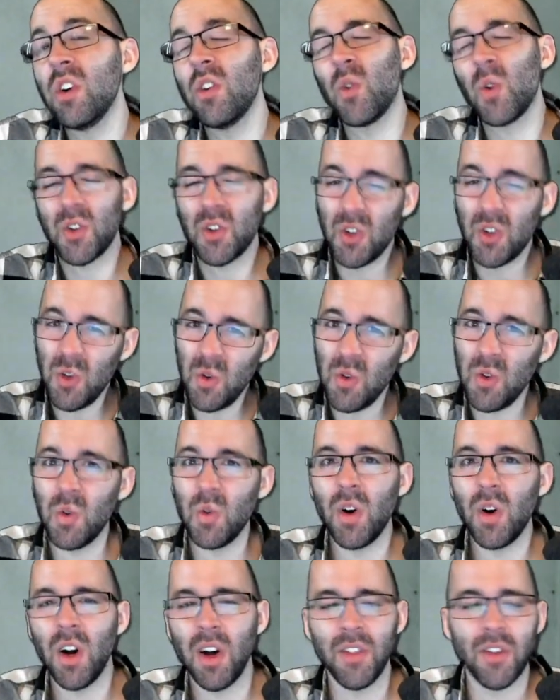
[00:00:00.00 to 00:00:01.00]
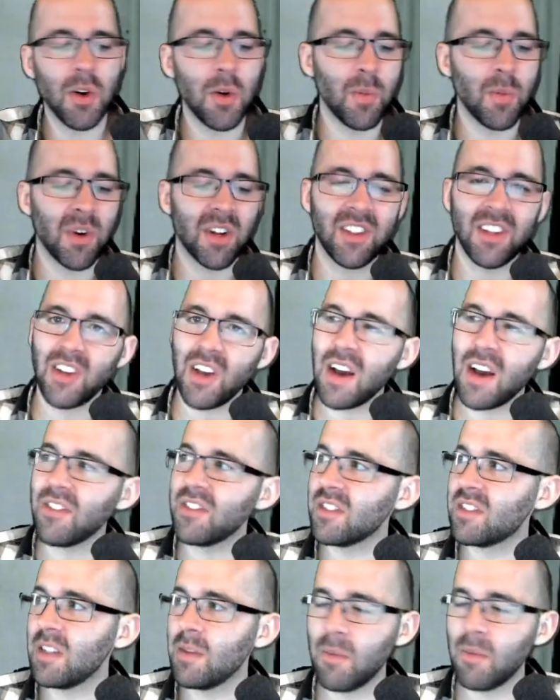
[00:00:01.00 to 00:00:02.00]
or too new on the homework that you
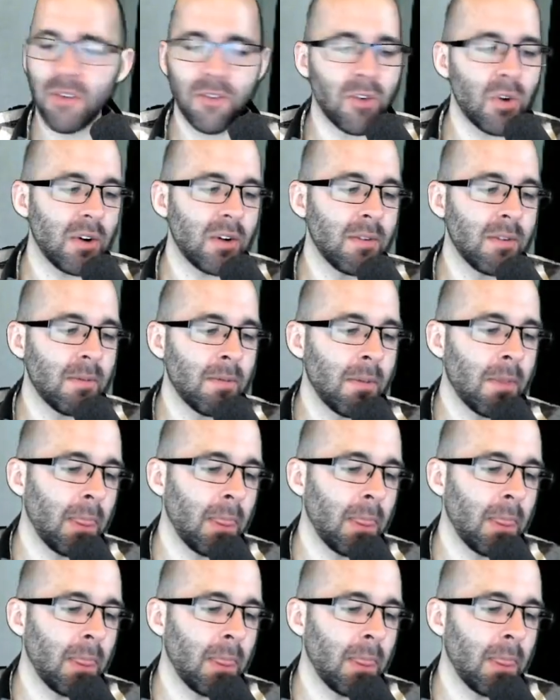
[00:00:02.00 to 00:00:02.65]
haven't seen before.